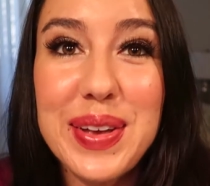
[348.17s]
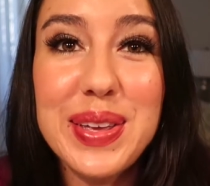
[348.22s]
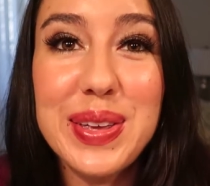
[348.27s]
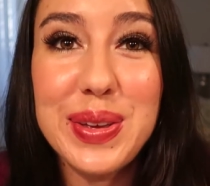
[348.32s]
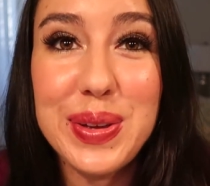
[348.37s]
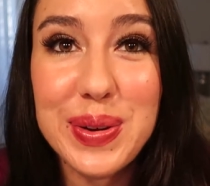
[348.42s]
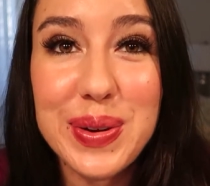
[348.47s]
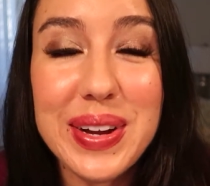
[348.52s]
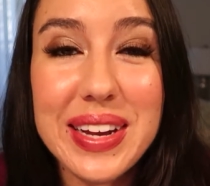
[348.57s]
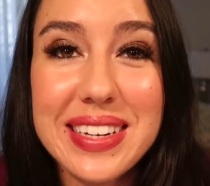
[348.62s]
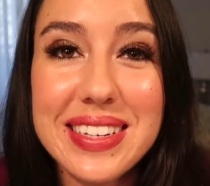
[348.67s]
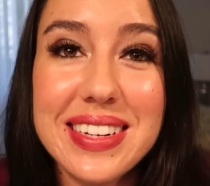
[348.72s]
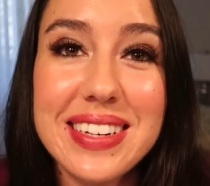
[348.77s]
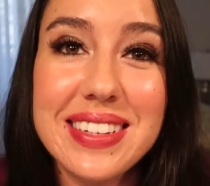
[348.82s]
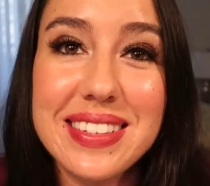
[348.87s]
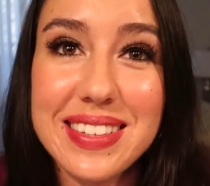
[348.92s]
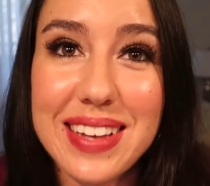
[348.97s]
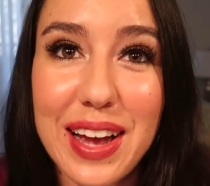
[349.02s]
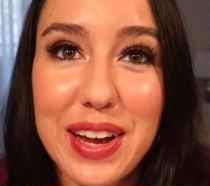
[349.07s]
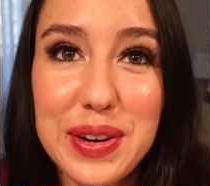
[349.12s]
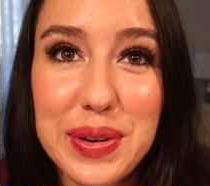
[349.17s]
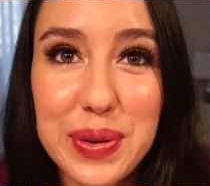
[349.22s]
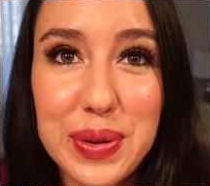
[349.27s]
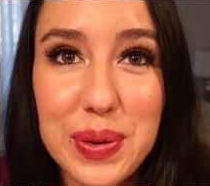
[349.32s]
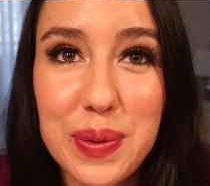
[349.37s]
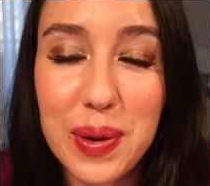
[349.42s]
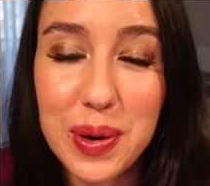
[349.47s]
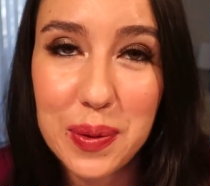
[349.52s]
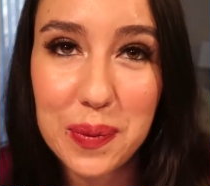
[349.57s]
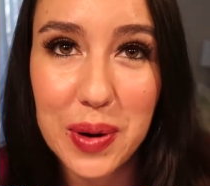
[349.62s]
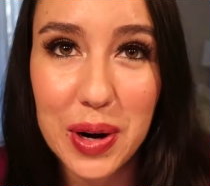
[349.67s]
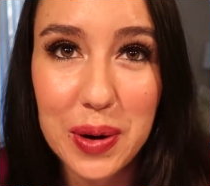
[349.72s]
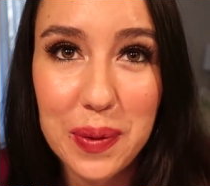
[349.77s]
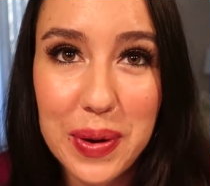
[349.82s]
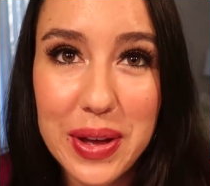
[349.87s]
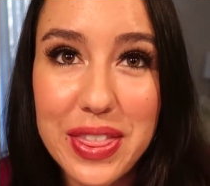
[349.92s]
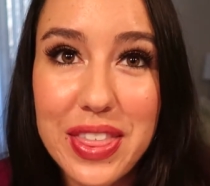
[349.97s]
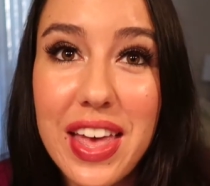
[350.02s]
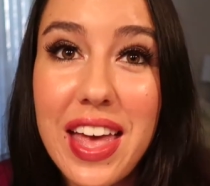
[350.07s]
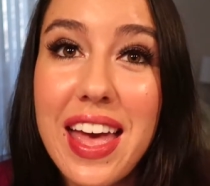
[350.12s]
You get to decide who you want to work
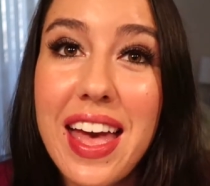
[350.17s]
with.